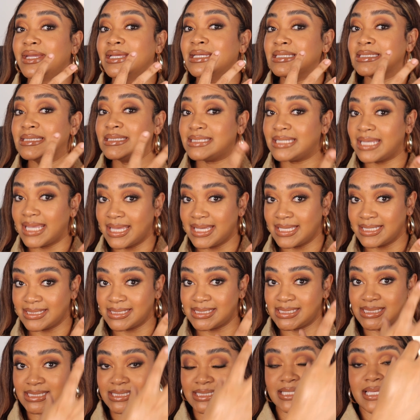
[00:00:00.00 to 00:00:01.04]

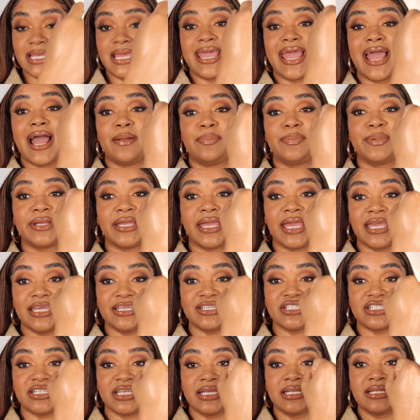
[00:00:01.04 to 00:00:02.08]
intense
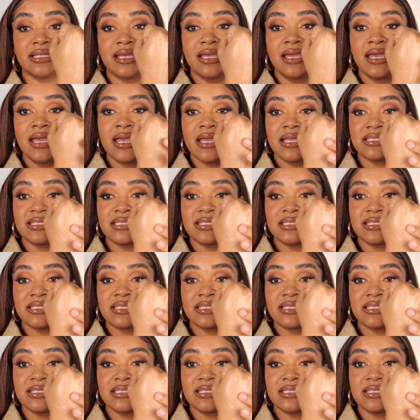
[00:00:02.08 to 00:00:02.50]
application,